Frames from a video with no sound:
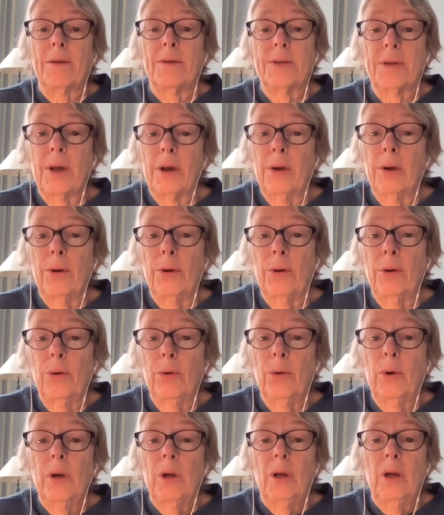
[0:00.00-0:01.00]

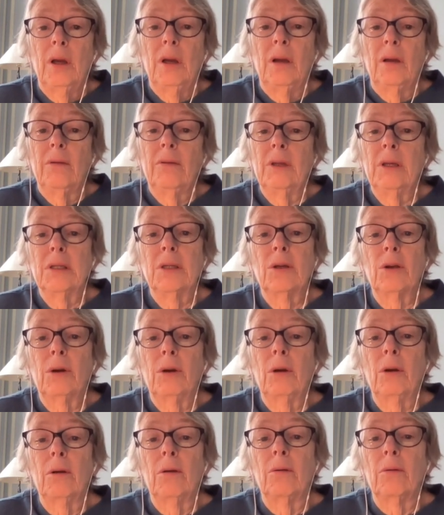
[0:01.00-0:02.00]
So these
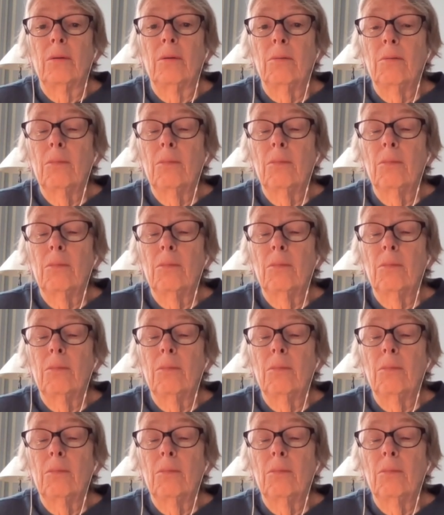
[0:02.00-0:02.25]
are